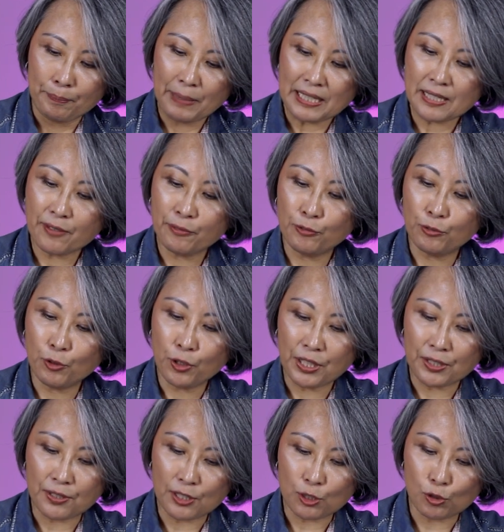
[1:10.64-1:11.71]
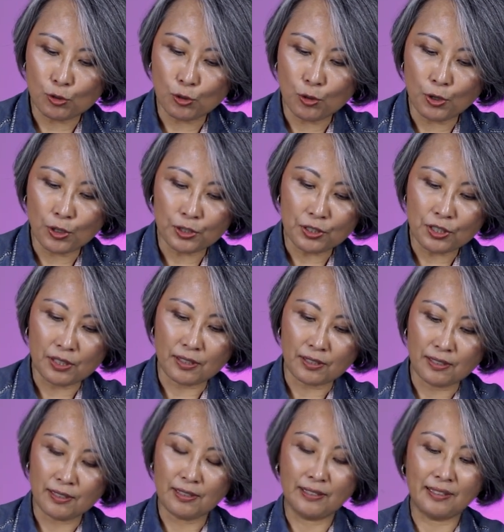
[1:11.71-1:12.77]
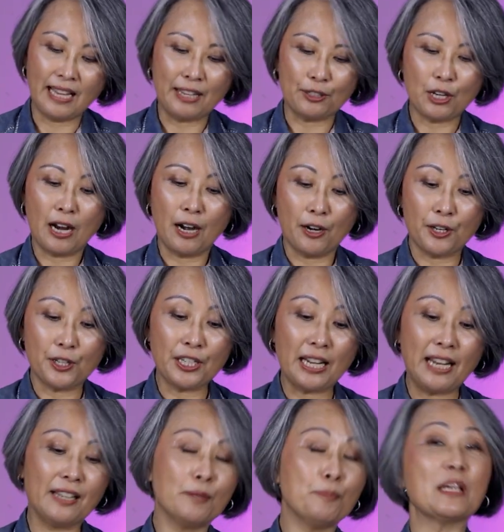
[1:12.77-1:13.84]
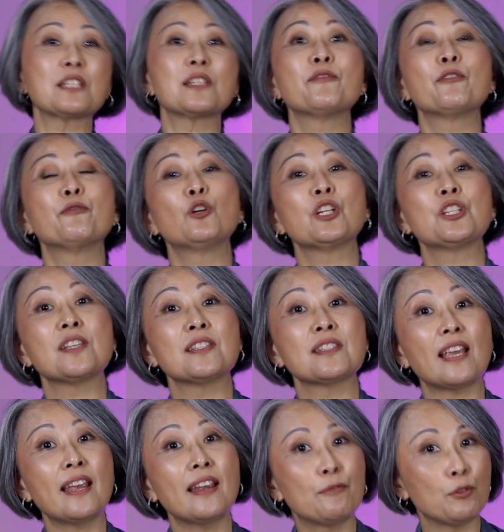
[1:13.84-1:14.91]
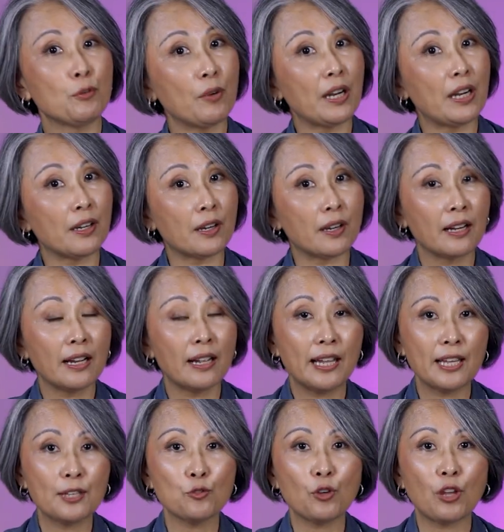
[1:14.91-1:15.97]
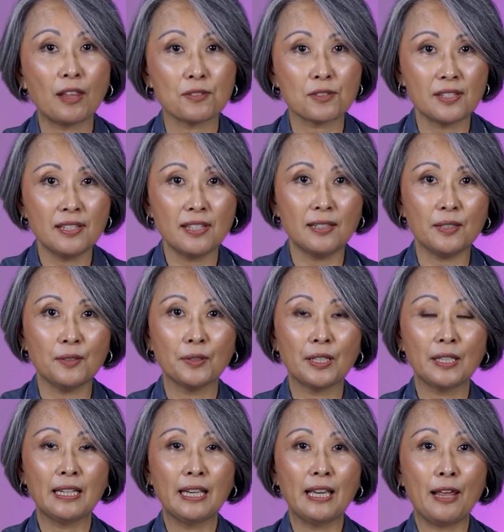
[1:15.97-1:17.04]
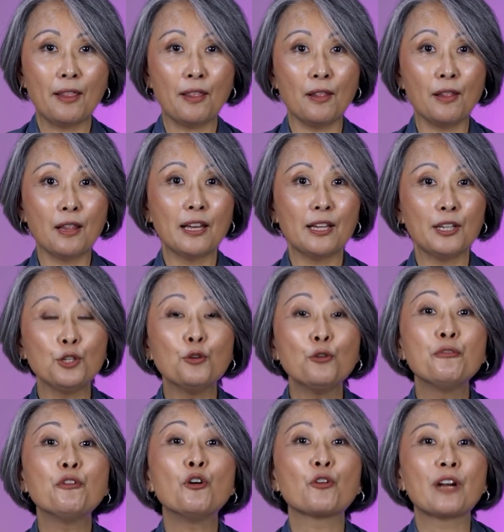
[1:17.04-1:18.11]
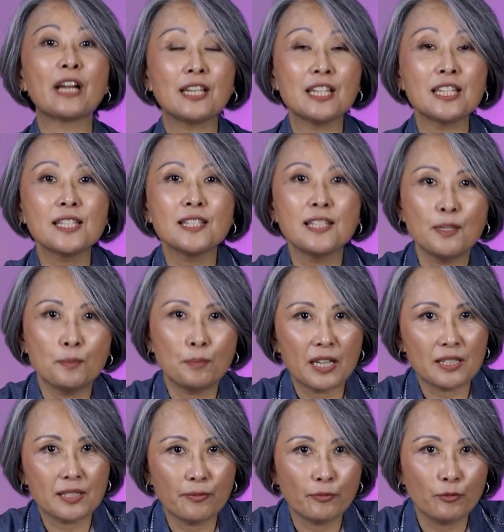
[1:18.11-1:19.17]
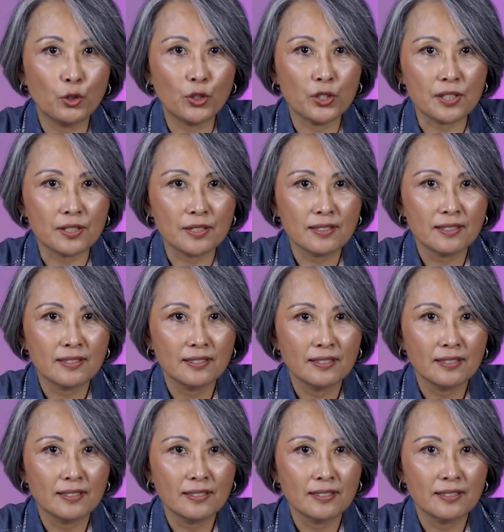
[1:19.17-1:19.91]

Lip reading: Passive voice is not that hard, and passive voice is everywhere. As you can see, you've already seen passive voice